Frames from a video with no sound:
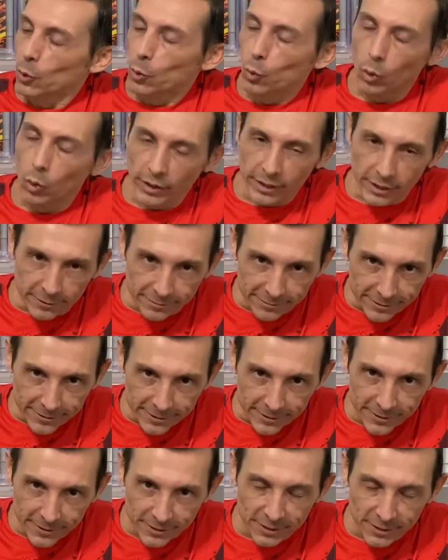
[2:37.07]
What if
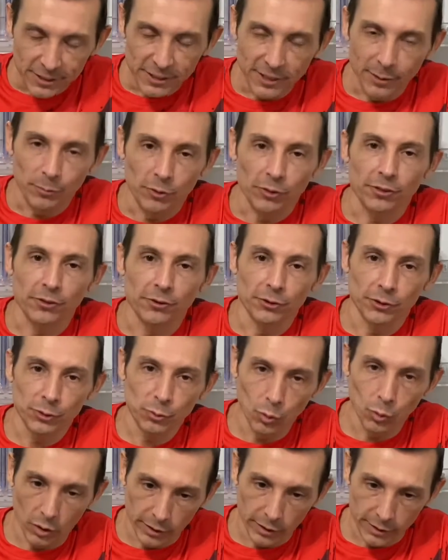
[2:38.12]
number
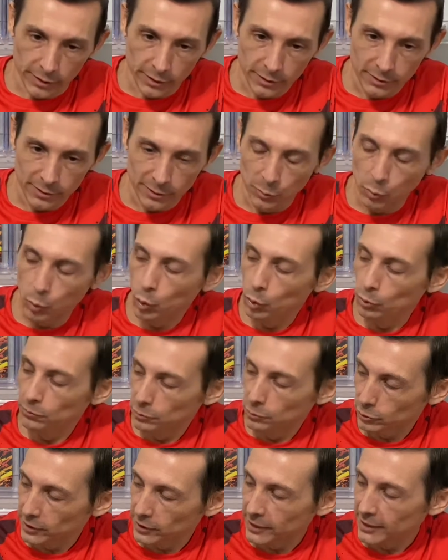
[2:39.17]
31,
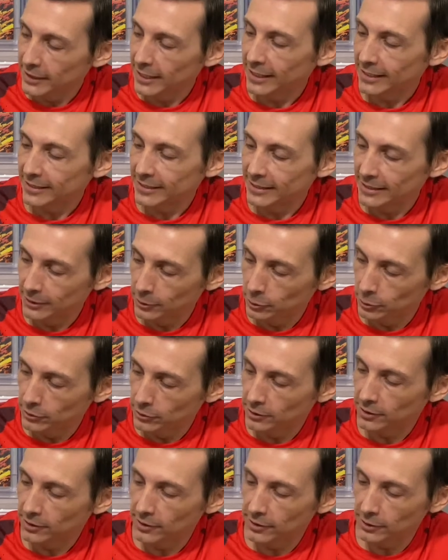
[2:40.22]
Wolverine had
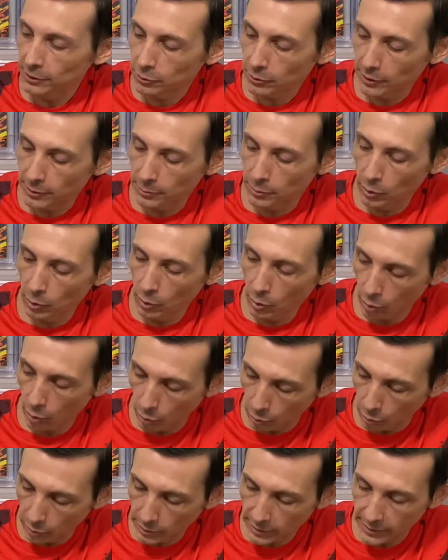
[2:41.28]
killed the Incredible
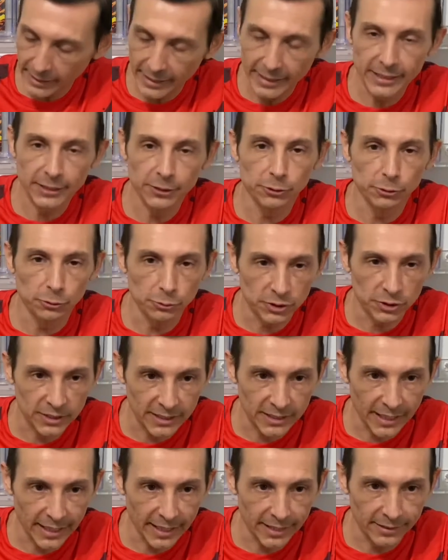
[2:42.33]
Hulk in a
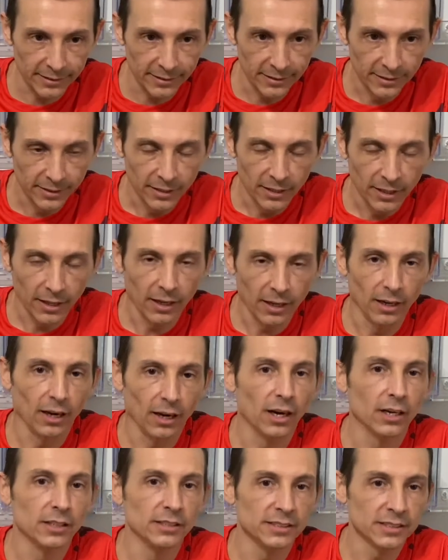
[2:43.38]
newsstand?
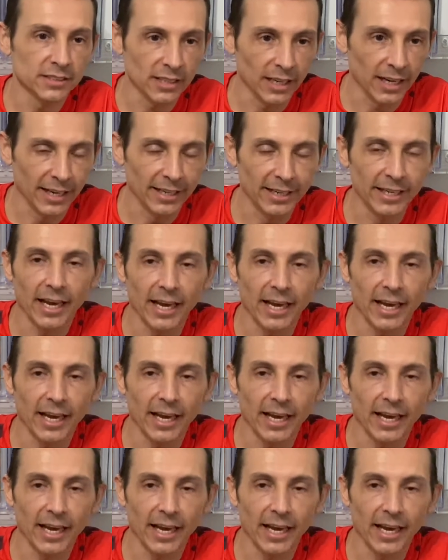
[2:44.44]
Unsigned,